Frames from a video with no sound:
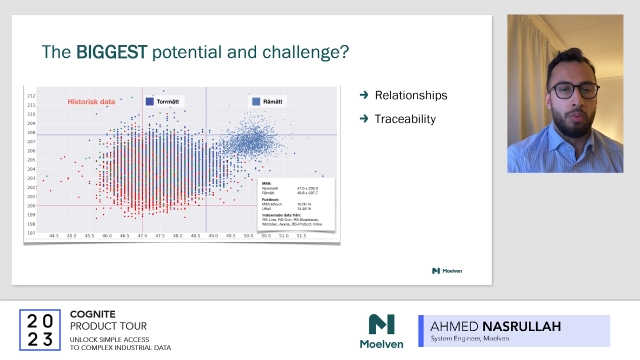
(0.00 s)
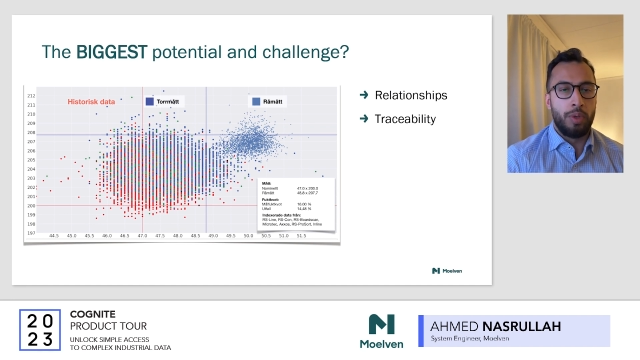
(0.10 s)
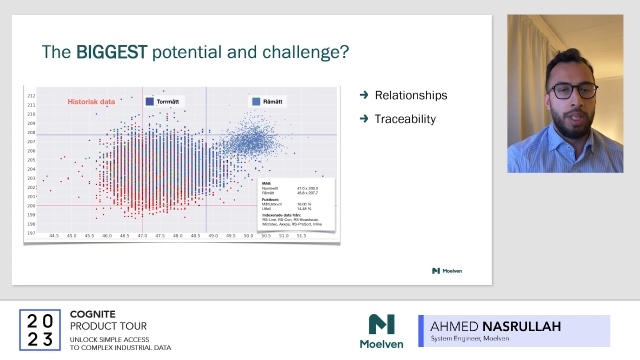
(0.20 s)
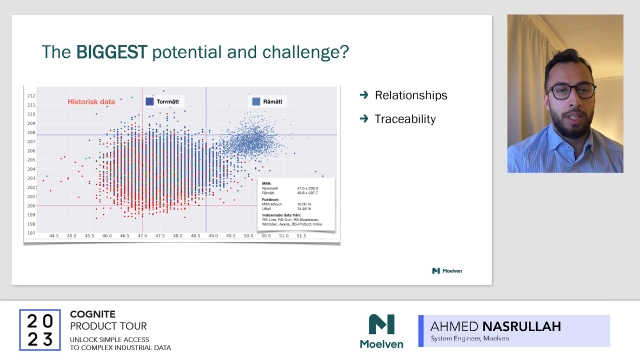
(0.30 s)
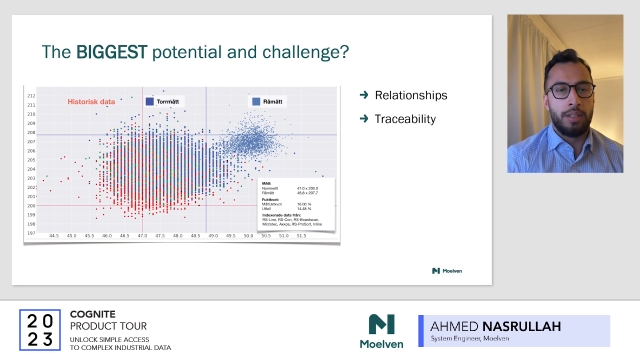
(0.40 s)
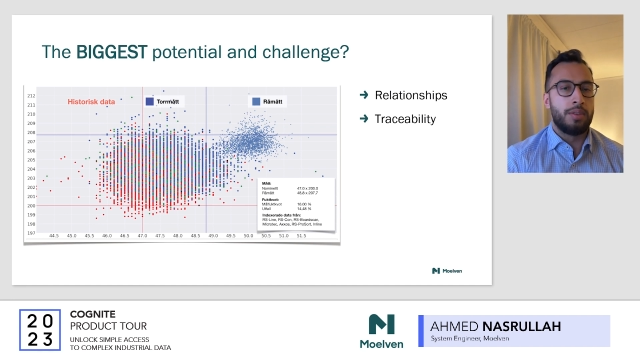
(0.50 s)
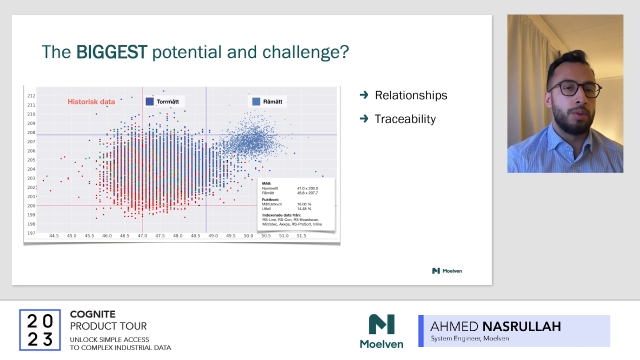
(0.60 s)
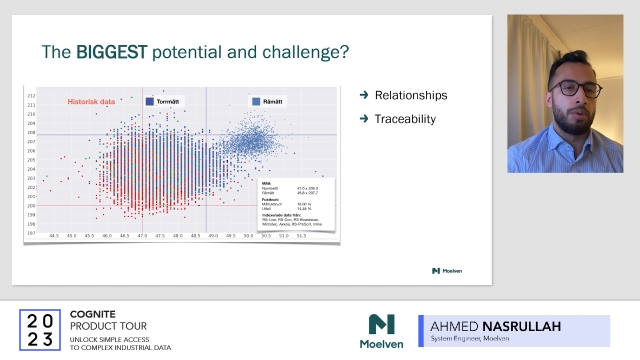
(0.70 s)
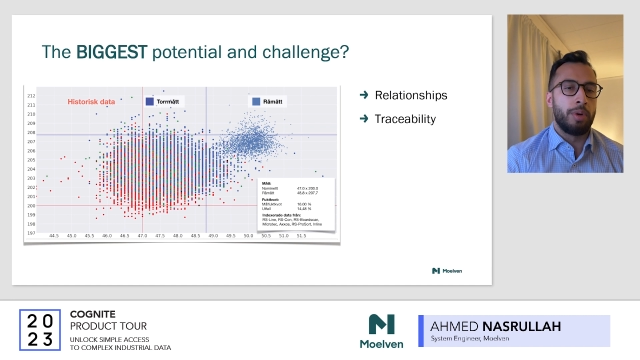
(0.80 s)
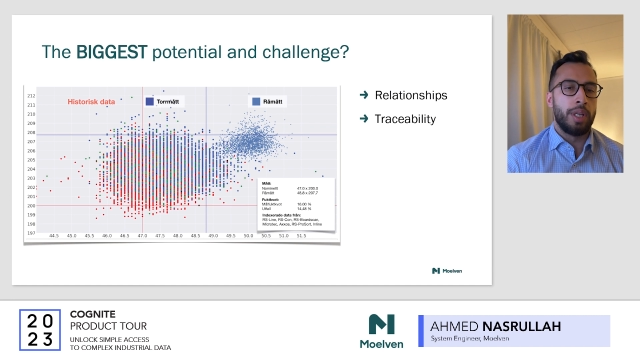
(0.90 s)
we needed
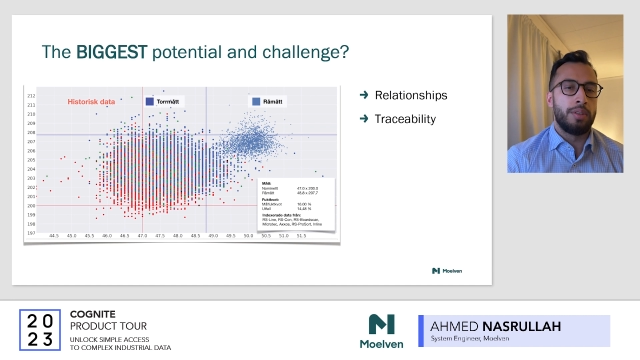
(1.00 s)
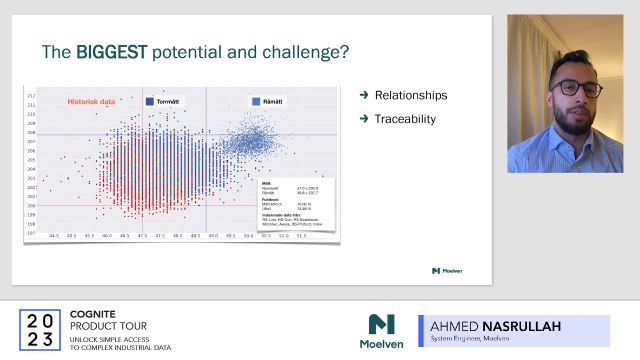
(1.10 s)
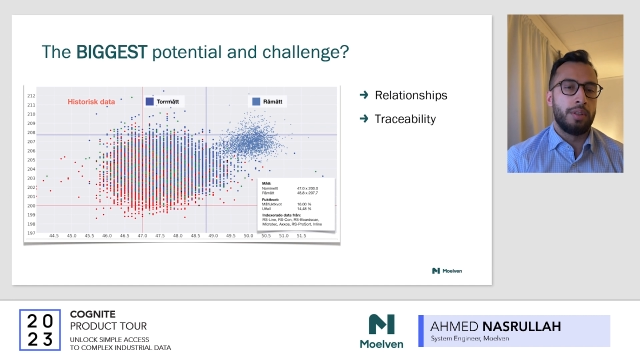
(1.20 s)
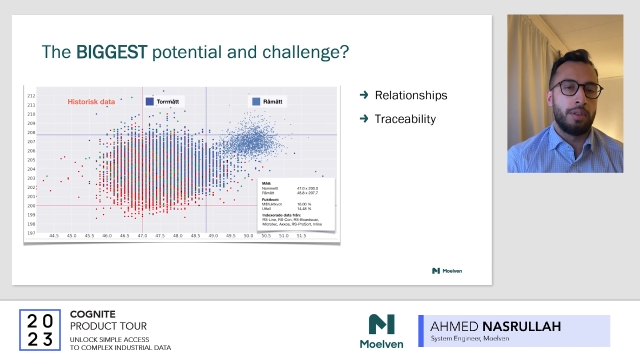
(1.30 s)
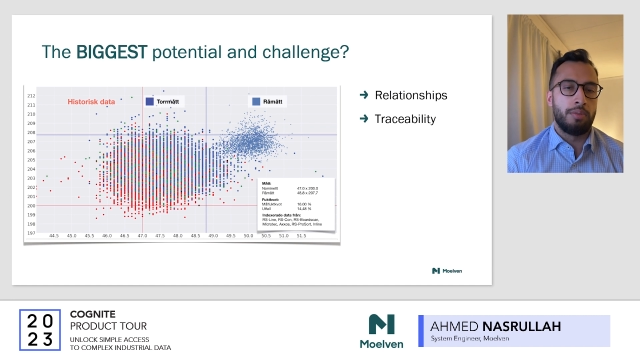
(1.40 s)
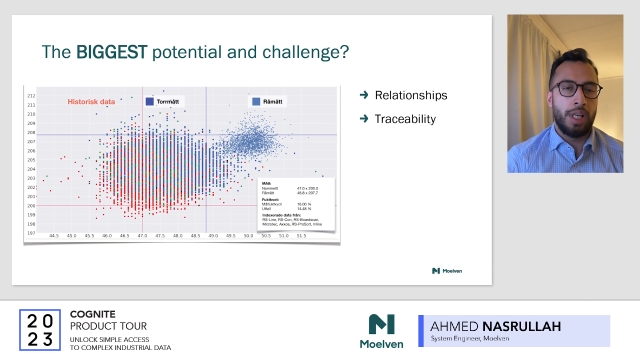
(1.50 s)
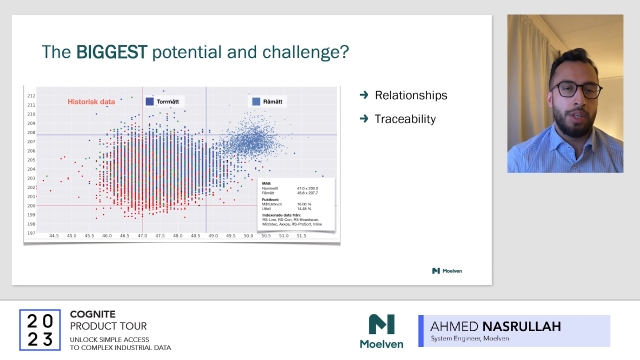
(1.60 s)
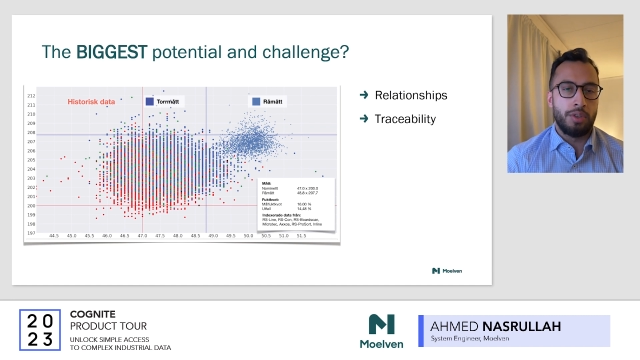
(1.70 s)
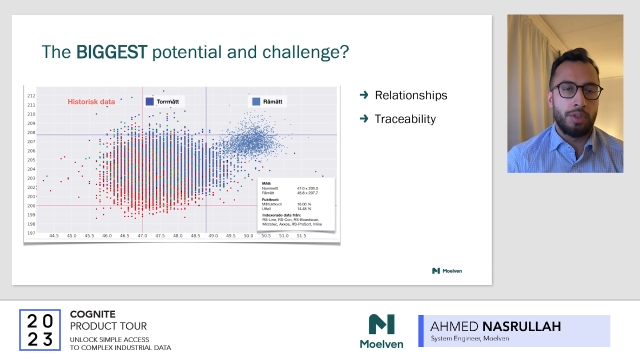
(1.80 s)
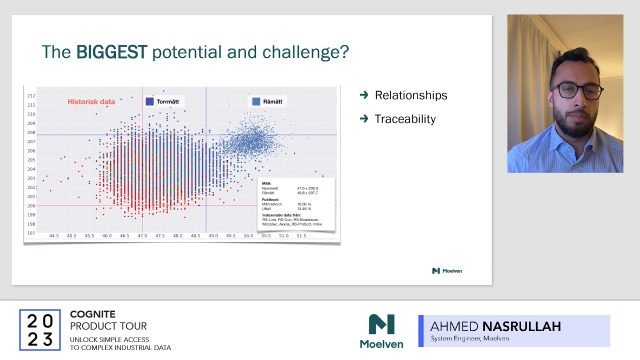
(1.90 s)
to create
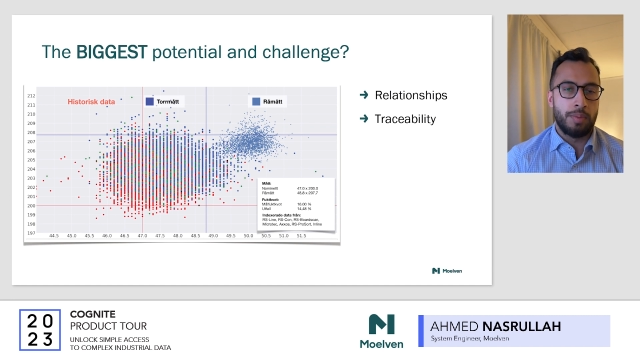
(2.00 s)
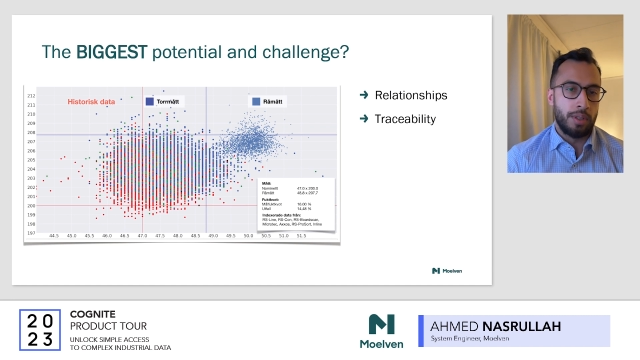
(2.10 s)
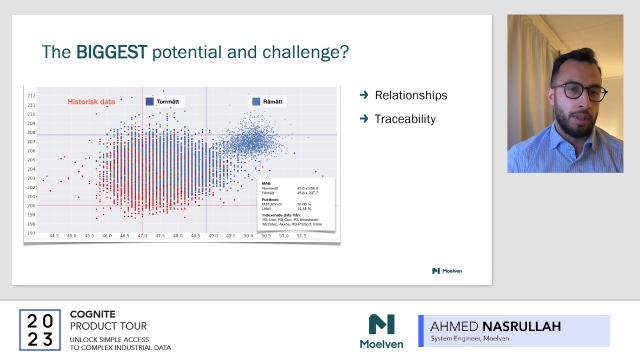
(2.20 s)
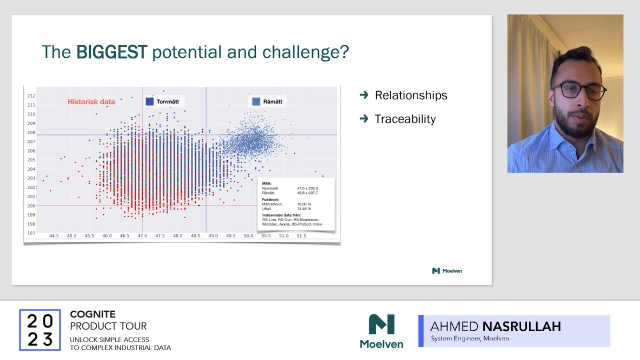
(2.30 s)
relationships